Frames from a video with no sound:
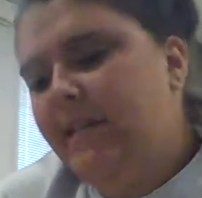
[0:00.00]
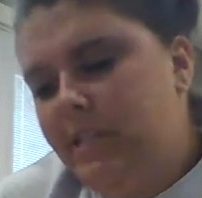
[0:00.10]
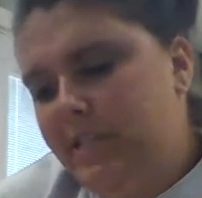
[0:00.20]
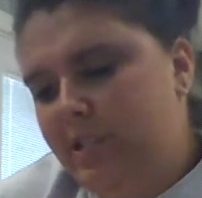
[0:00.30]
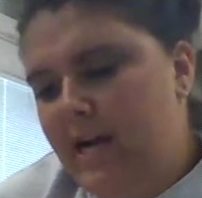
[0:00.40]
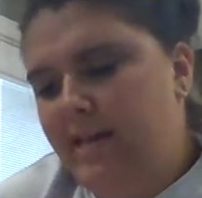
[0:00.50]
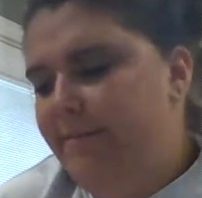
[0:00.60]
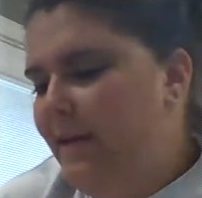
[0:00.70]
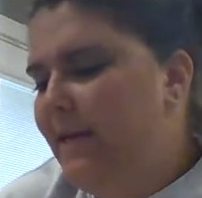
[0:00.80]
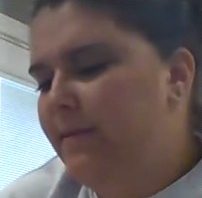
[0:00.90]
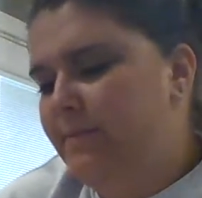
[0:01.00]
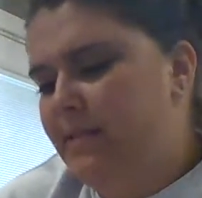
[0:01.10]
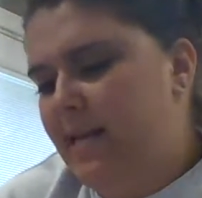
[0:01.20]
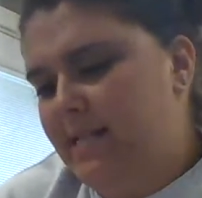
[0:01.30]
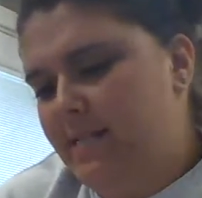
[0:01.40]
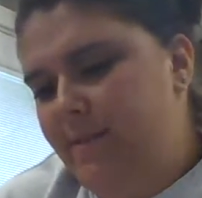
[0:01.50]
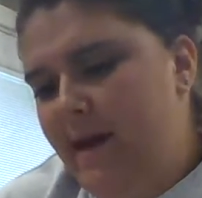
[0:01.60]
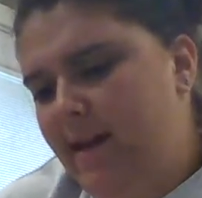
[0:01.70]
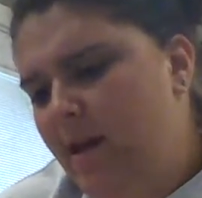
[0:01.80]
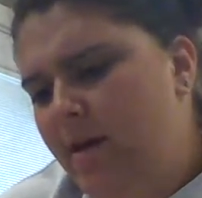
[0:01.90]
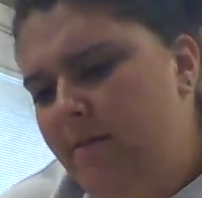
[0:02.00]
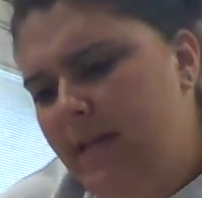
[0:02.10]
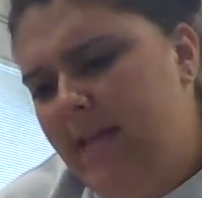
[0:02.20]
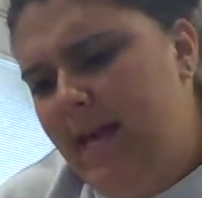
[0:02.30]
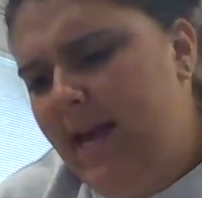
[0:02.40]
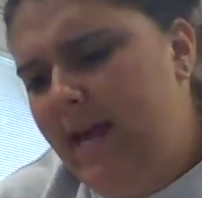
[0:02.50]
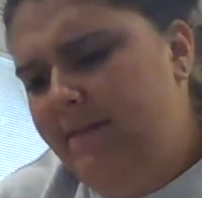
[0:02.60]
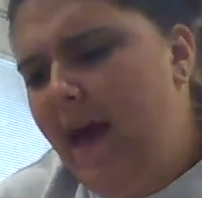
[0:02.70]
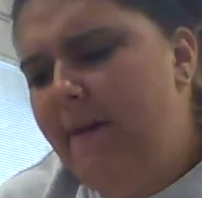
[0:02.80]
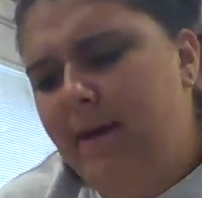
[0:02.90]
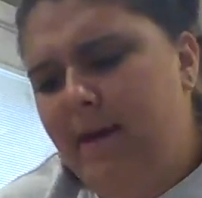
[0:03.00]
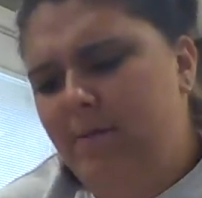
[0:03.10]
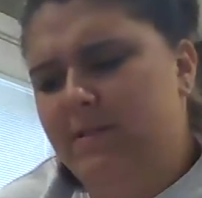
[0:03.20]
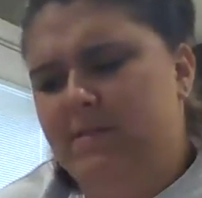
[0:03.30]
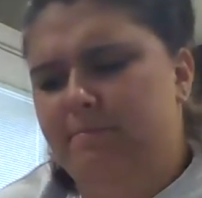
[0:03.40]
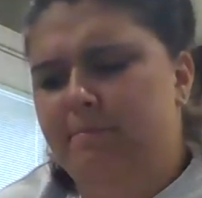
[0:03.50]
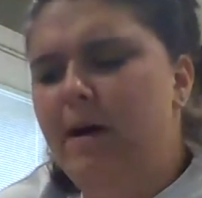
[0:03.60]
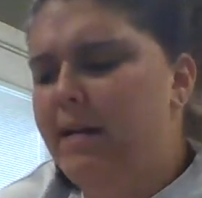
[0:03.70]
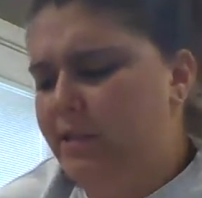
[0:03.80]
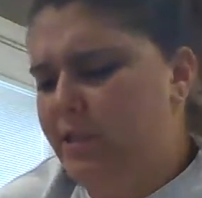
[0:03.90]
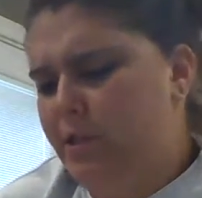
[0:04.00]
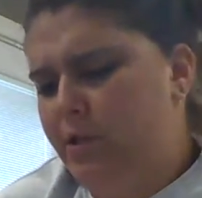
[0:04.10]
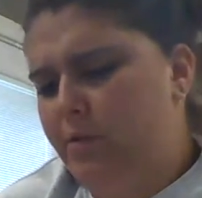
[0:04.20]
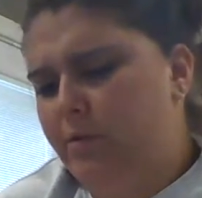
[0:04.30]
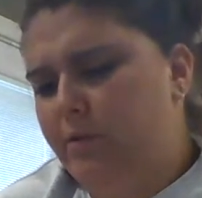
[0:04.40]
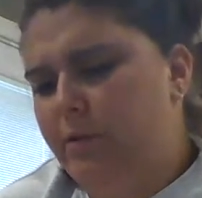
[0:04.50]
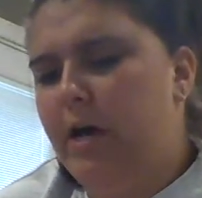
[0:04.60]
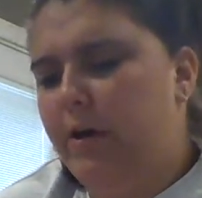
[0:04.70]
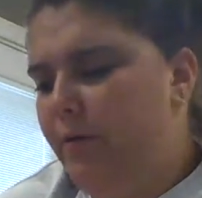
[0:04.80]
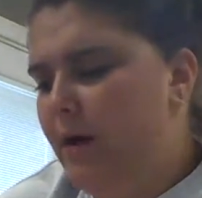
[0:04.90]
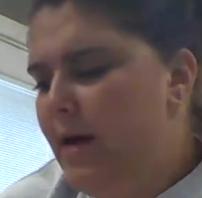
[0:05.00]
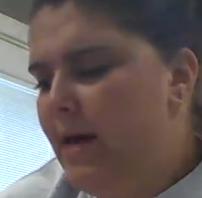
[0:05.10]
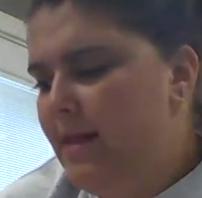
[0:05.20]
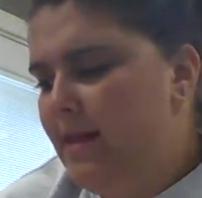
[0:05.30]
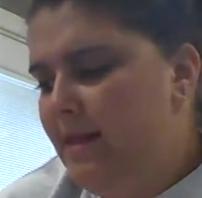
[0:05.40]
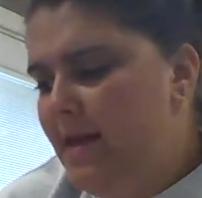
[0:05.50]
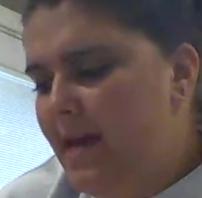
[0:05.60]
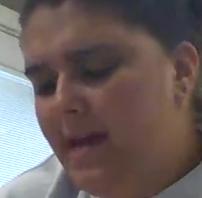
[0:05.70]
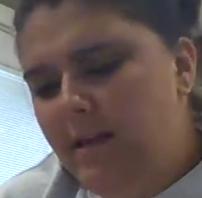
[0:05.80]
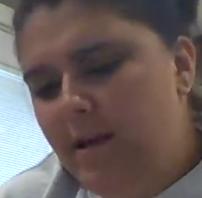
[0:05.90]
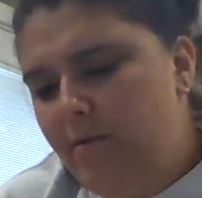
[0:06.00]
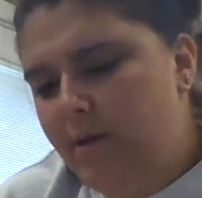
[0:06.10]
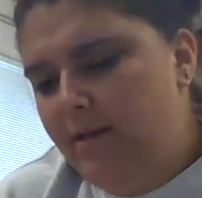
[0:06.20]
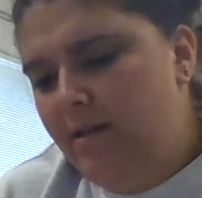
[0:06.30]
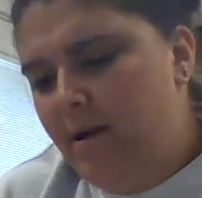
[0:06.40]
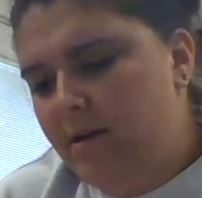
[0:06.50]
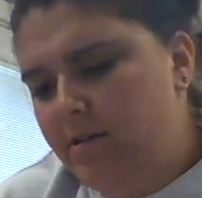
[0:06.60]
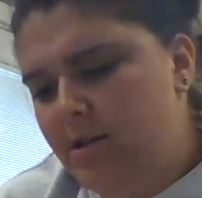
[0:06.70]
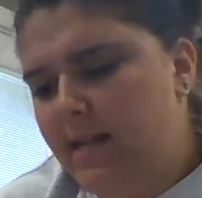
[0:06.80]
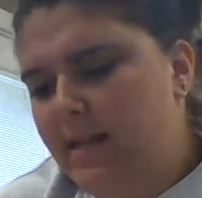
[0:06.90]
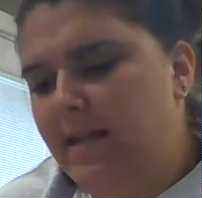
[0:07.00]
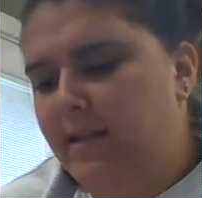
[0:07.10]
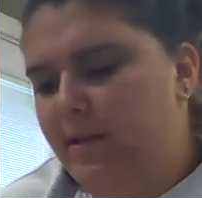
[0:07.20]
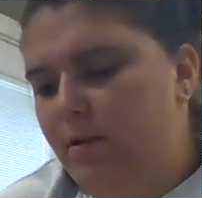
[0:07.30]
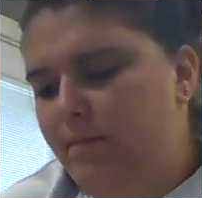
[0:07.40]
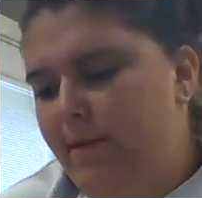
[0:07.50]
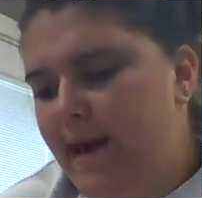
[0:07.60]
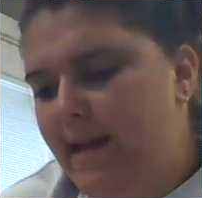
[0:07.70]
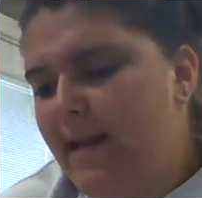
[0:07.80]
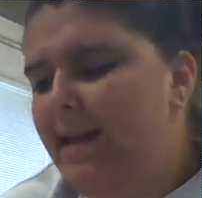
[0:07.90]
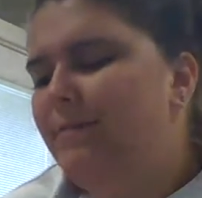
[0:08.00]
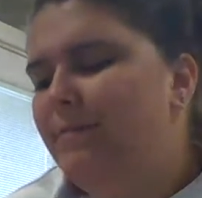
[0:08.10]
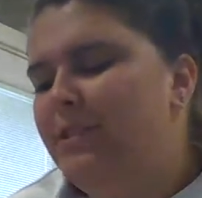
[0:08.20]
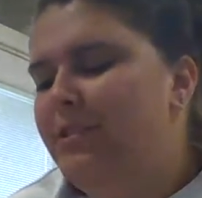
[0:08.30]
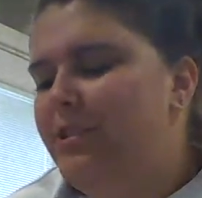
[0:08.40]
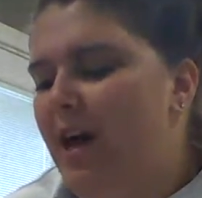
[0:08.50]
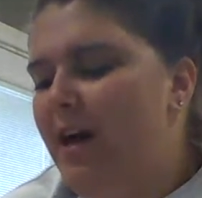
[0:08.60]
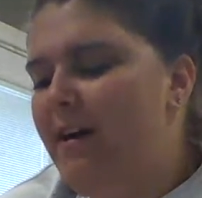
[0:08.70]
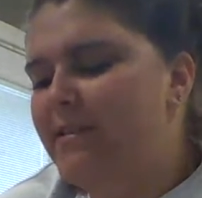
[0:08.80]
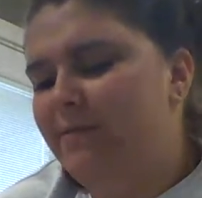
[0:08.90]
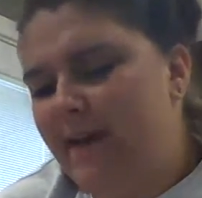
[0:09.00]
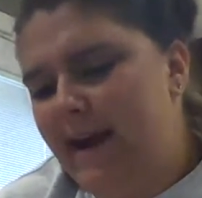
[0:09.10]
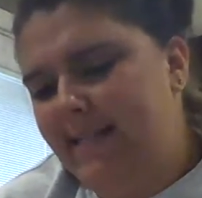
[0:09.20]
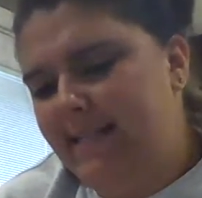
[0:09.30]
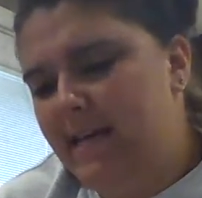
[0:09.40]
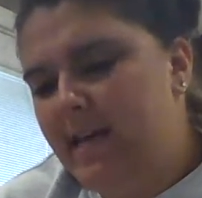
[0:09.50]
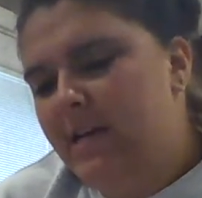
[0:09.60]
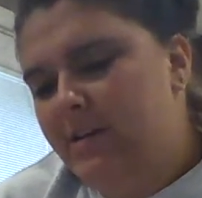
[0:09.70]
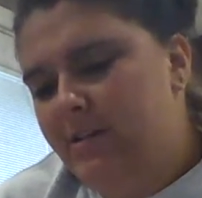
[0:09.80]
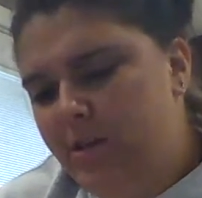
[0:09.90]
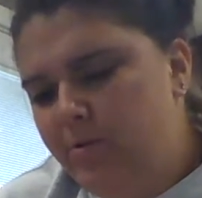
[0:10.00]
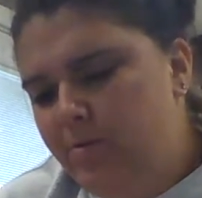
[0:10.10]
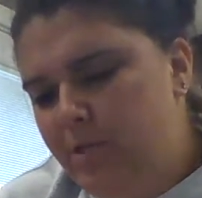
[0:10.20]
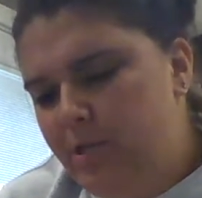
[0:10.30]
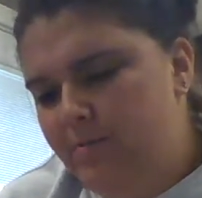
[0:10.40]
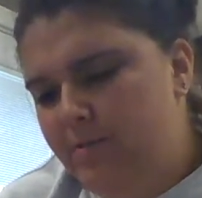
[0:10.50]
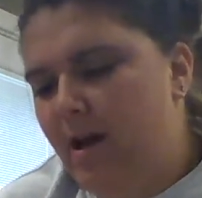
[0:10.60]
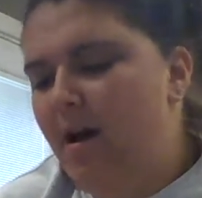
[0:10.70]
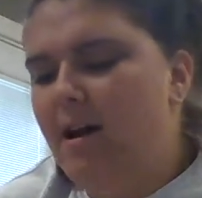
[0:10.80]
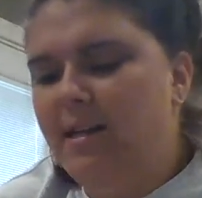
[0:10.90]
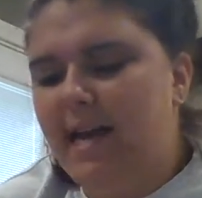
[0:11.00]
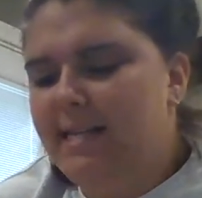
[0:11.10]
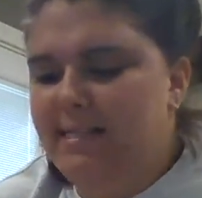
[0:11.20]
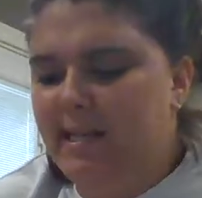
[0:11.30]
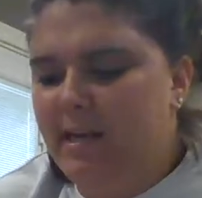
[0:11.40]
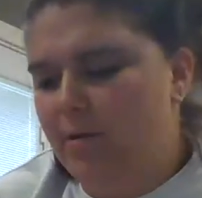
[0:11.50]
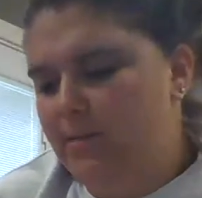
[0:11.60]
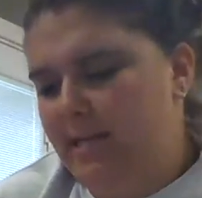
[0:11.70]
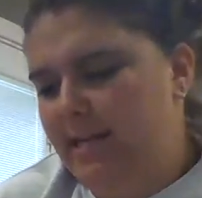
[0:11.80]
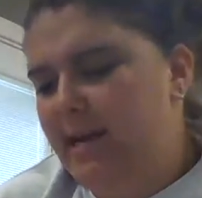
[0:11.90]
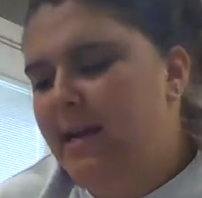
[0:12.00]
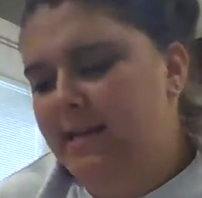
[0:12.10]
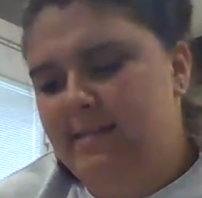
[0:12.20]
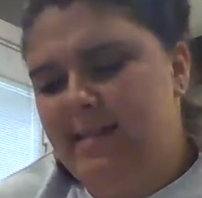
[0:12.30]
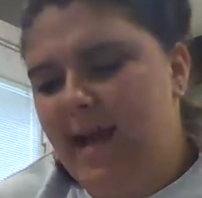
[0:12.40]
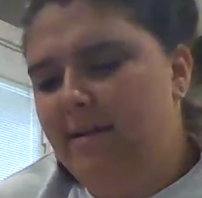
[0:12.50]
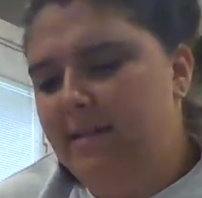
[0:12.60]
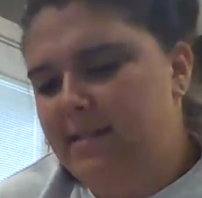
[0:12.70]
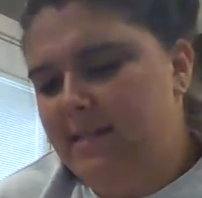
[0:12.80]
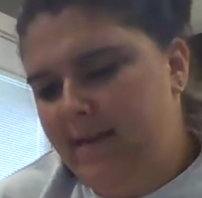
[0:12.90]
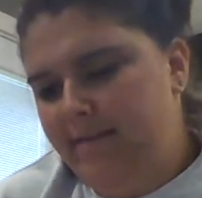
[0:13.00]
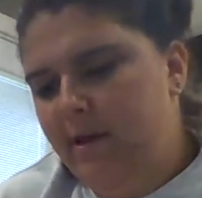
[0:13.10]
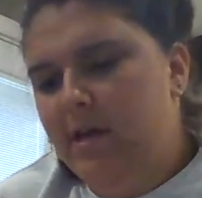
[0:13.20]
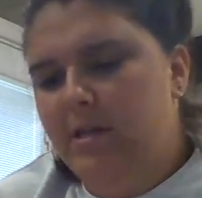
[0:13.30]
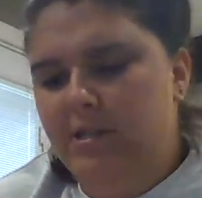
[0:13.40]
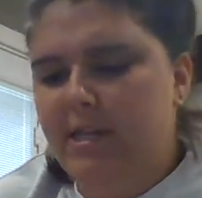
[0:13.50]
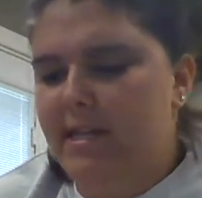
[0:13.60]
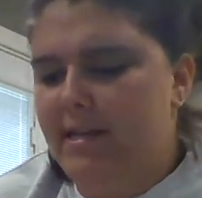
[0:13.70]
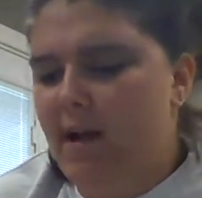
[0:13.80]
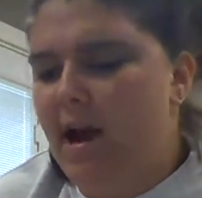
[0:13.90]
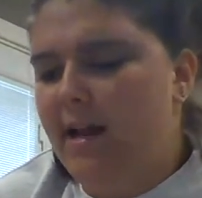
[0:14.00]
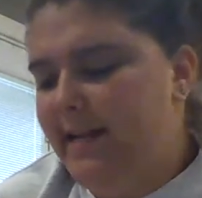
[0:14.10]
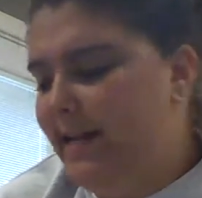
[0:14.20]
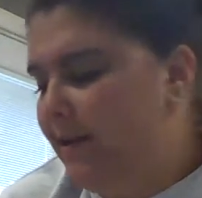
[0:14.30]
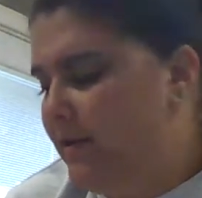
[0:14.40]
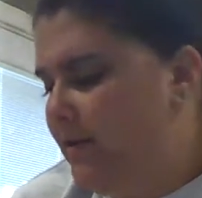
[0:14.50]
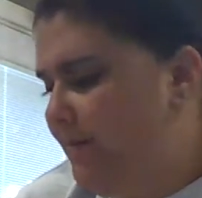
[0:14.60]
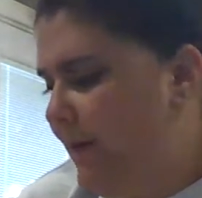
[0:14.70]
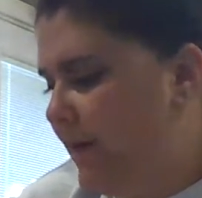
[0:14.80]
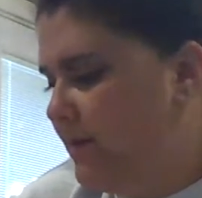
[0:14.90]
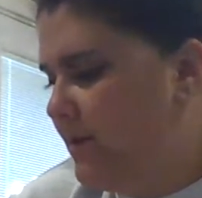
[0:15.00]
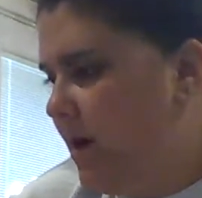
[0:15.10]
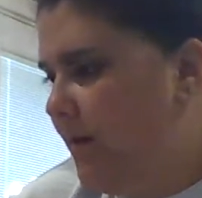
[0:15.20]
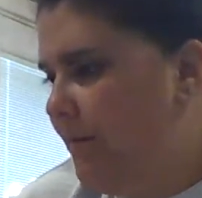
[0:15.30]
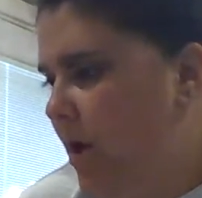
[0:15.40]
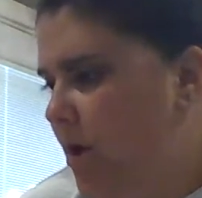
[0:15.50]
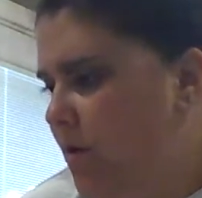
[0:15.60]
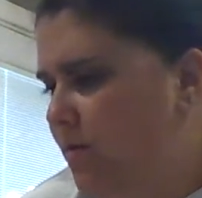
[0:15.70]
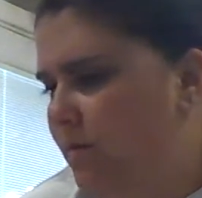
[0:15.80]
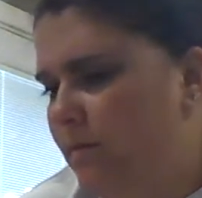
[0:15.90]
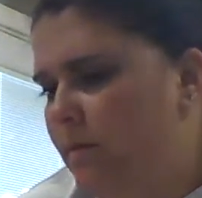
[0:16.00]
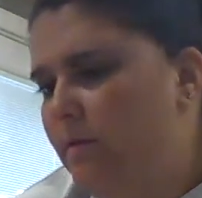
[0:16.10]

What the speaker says: she tried the medium-sized bed, but the head of that bed was much too low. Then Goldilocks tried the little bed, and it was just right. Soon she was all nice and cozy and sound asleep. She did not hear the bears come home.